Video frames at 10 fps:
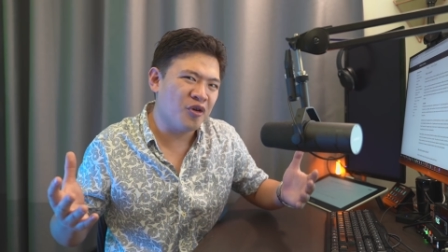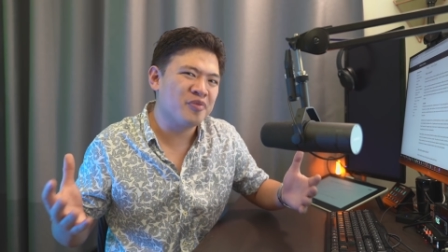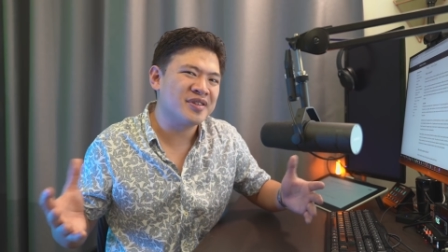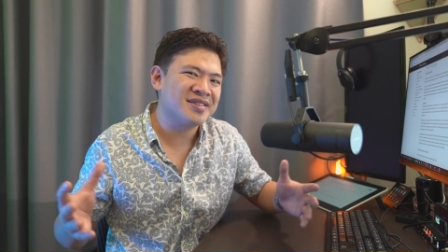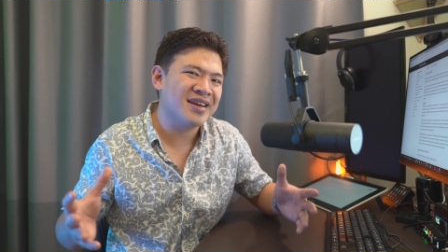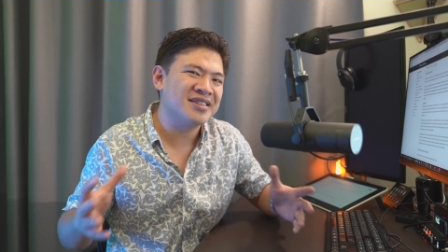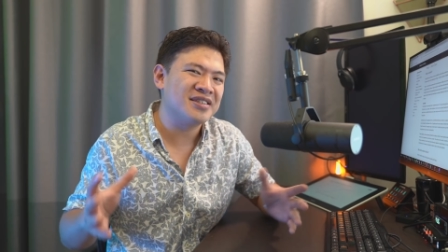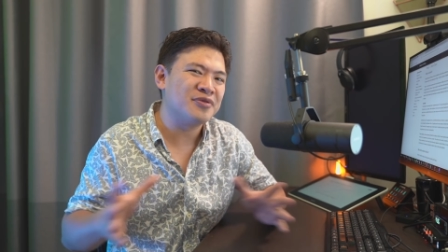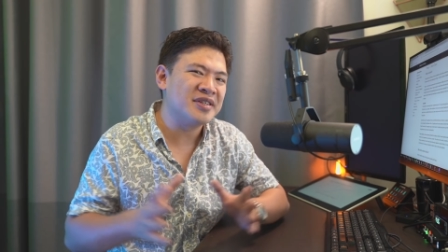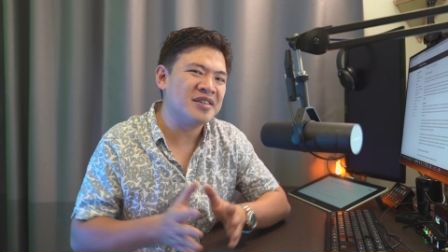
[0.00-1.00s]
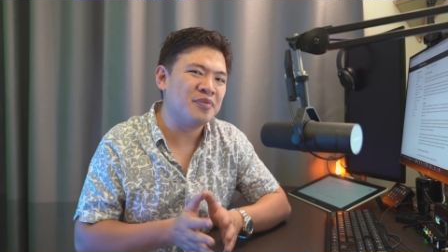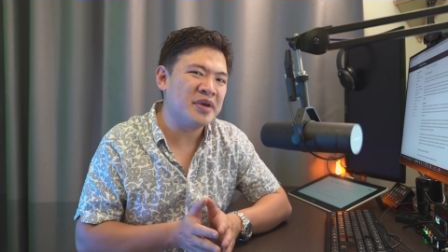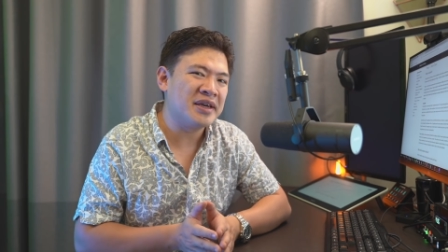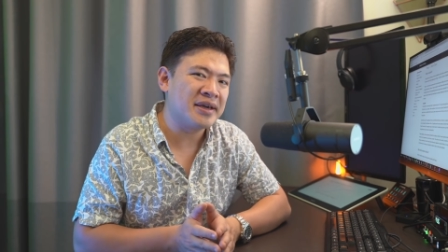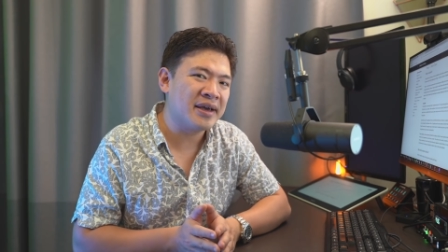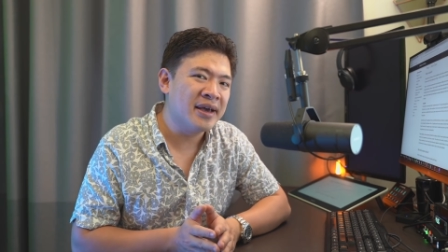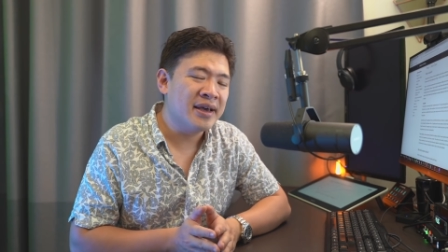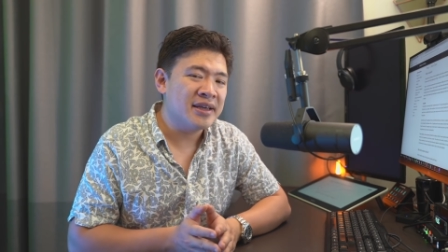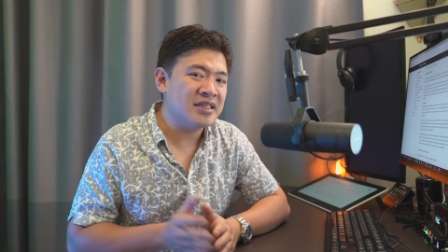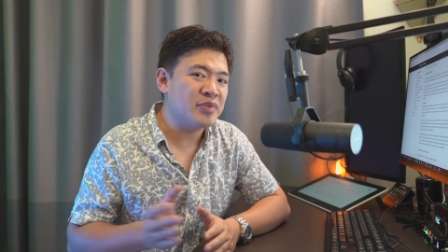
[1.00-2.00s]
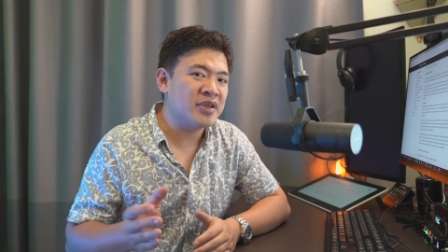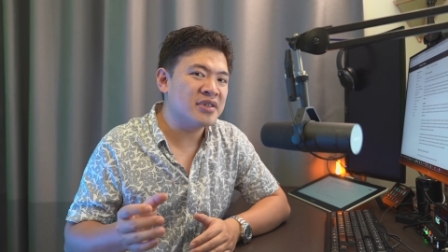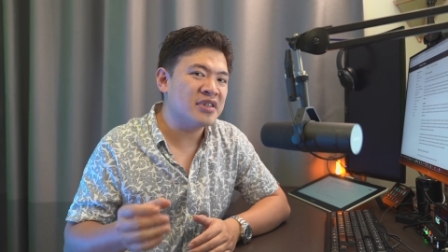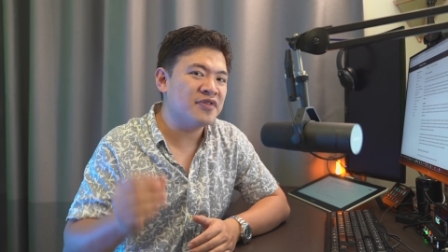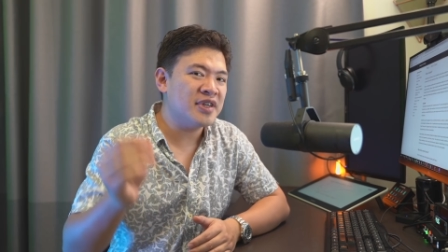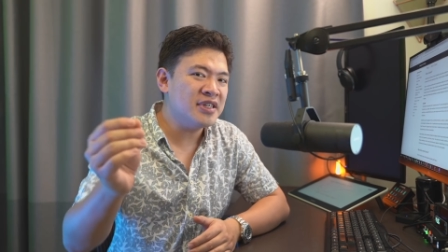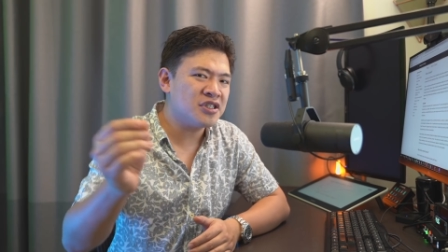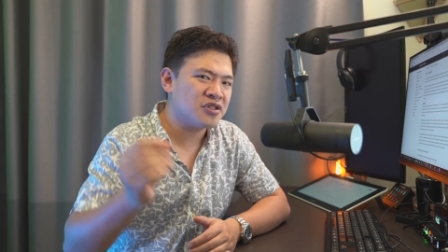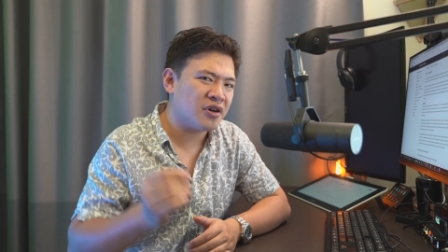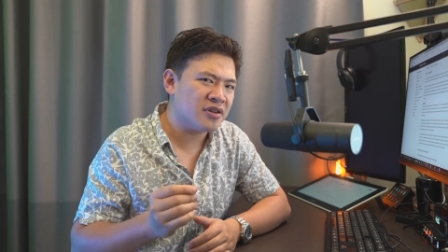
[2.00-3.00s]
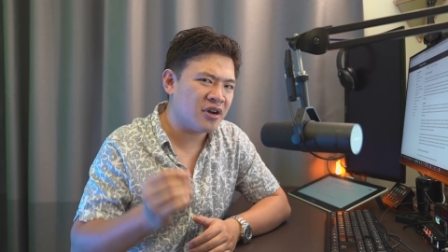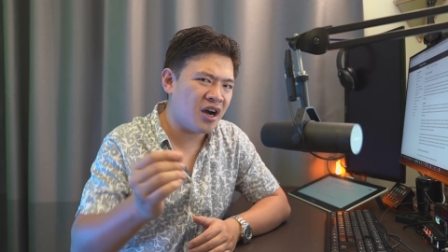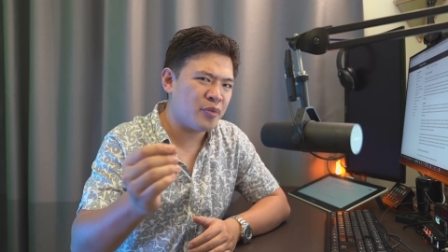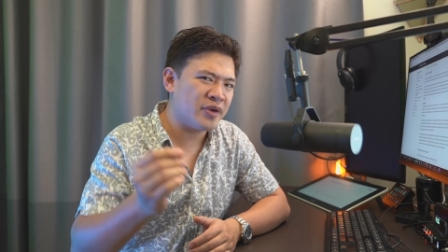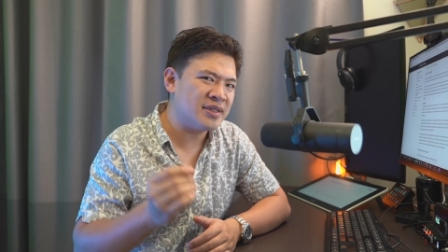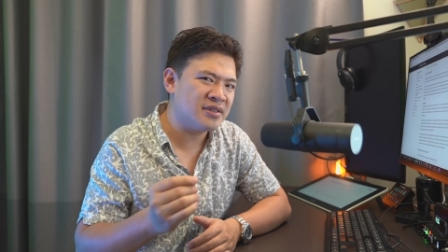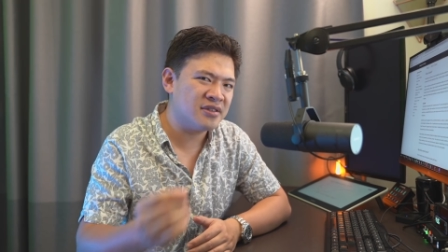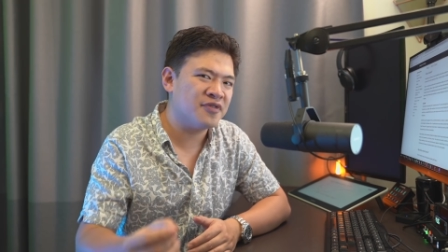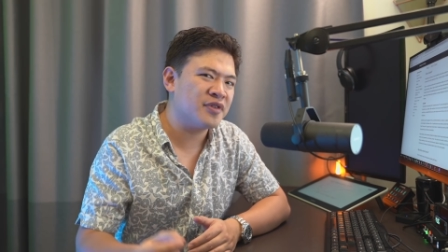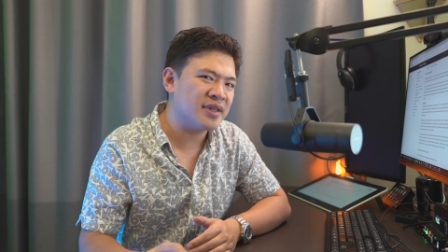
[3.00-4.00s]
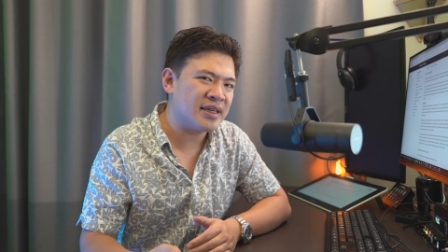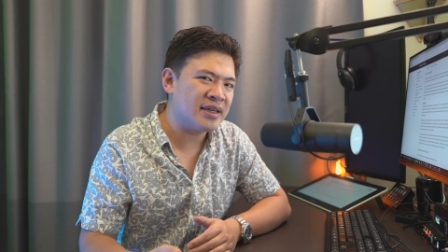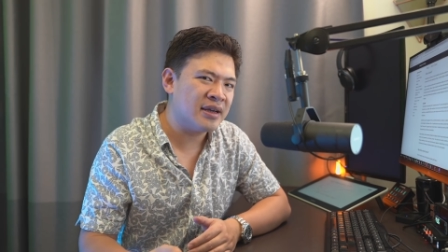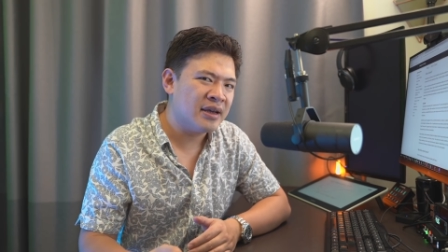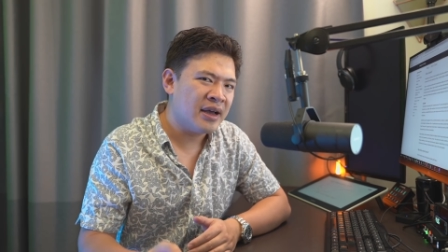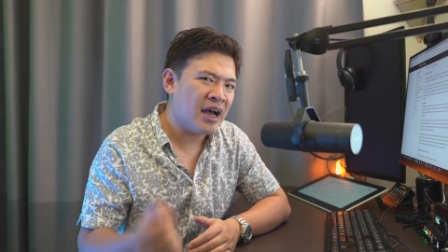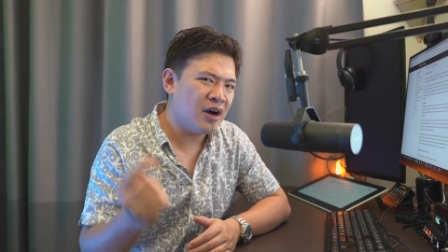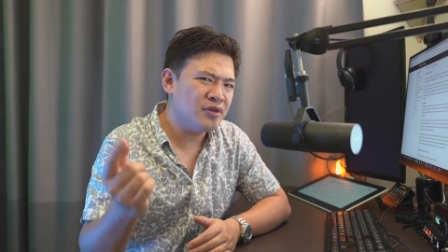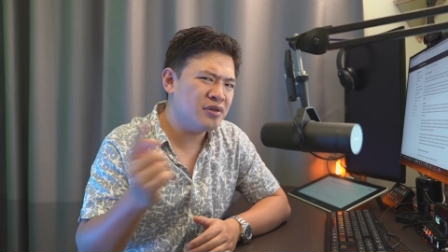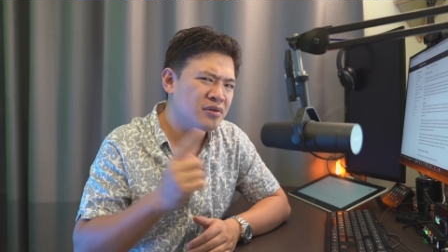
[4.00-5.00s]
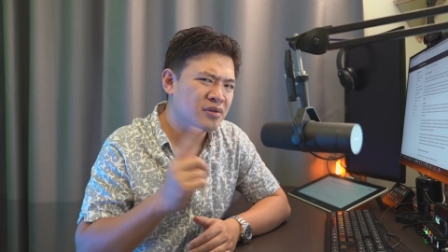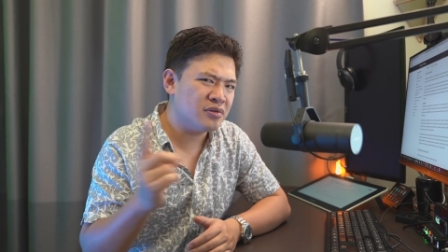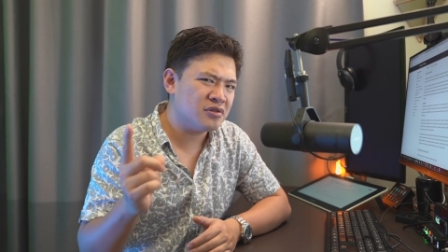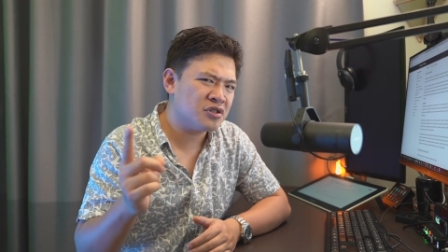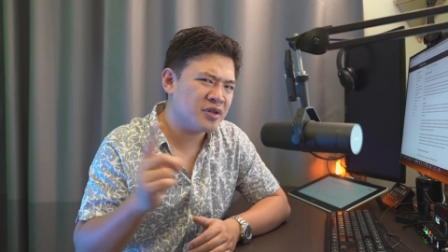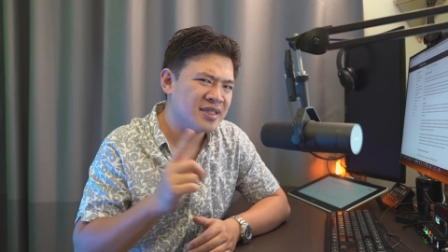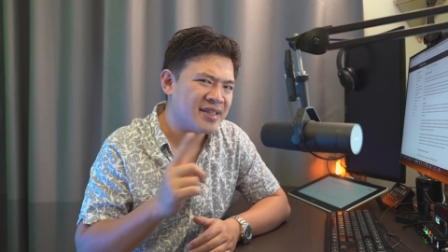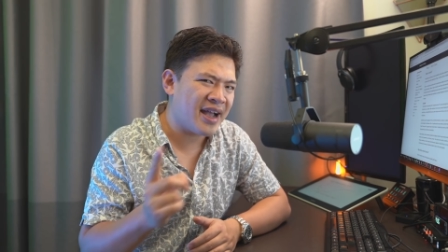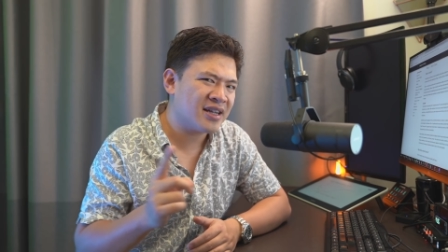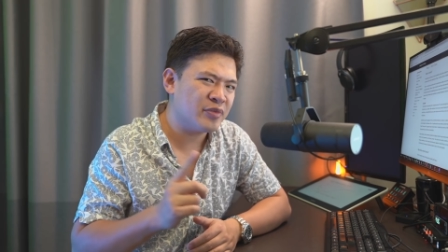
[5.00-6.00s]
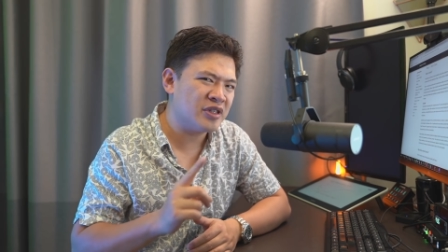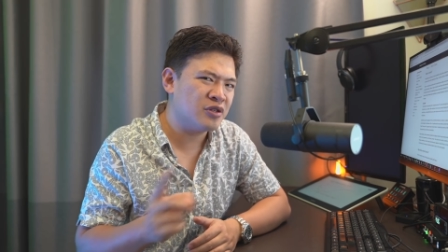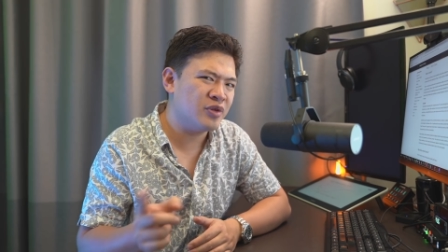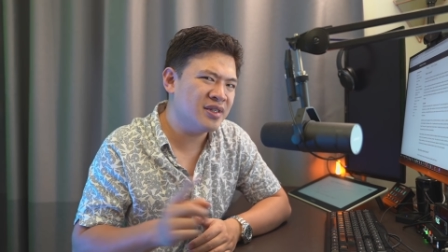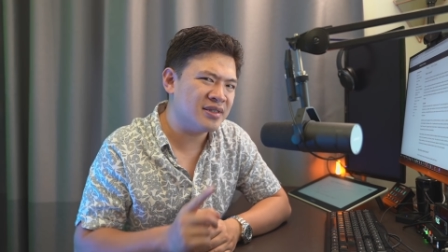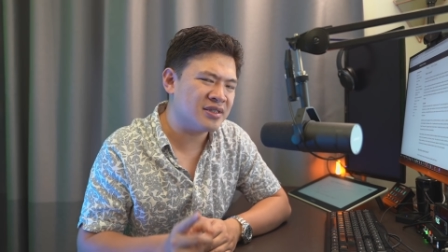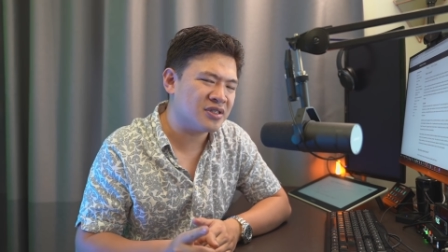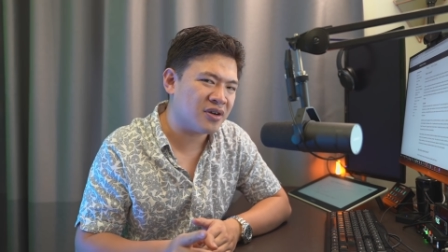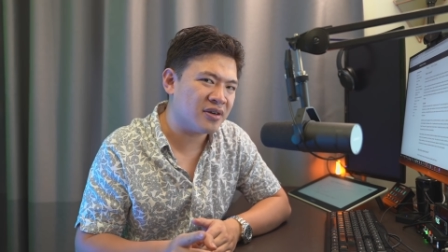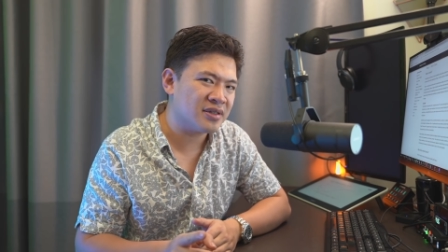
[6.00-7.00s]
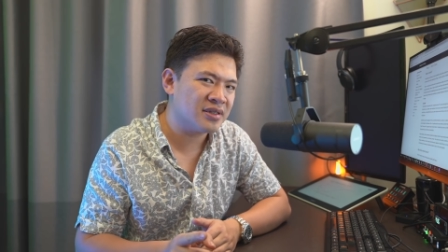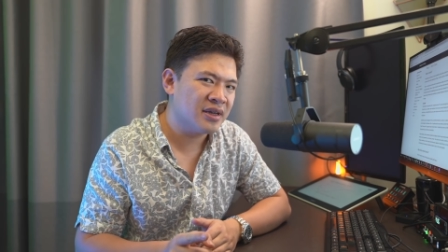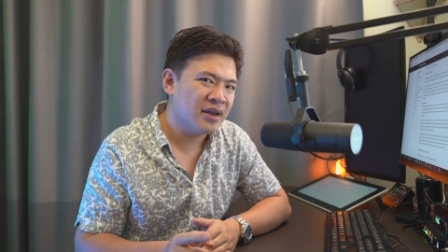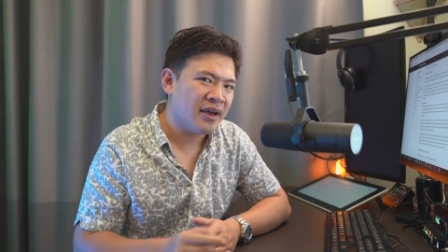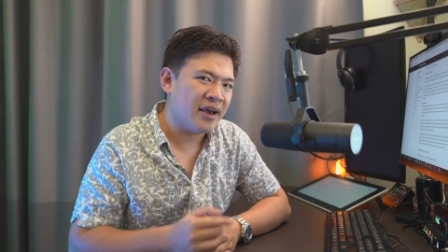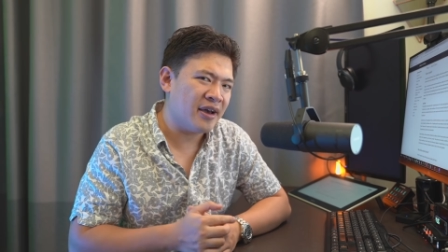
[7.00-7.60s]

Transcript: More precisely, reason being is because if each shard operates differently, how do you transact between these shards?